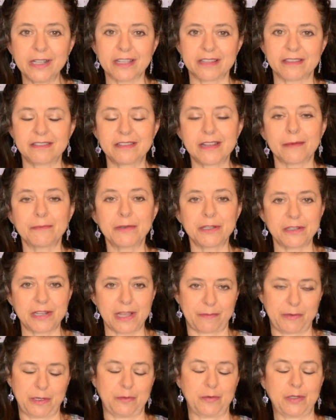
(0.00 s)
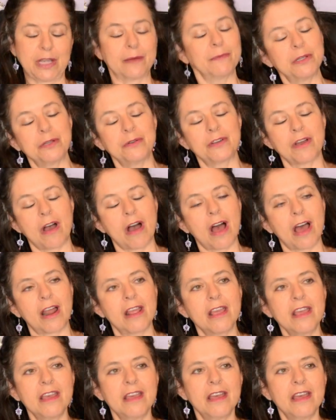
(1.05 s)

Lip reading: It's www.voiceforisrael,